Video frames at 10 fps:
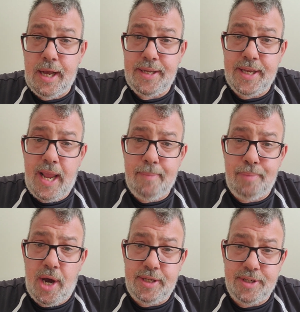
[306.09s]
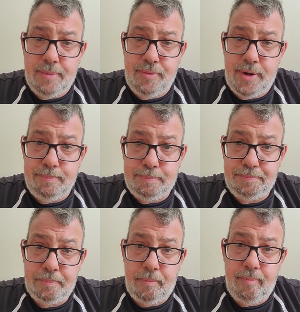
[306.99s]
You can't buy something
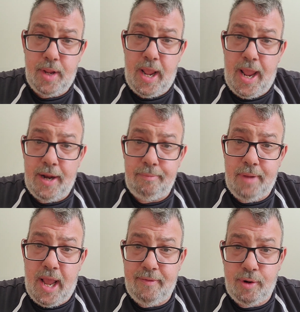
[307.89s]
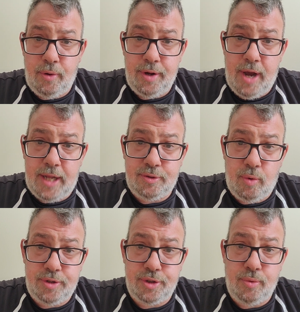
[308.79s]
and have it only last
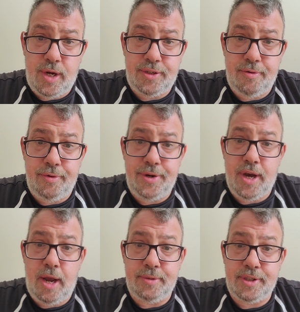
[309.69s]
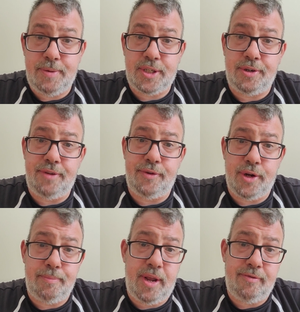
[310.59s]
once or twice or three times, especially if you're
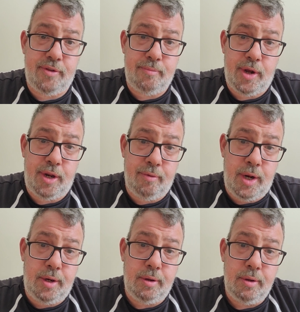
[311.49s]
going to pay for the money, right?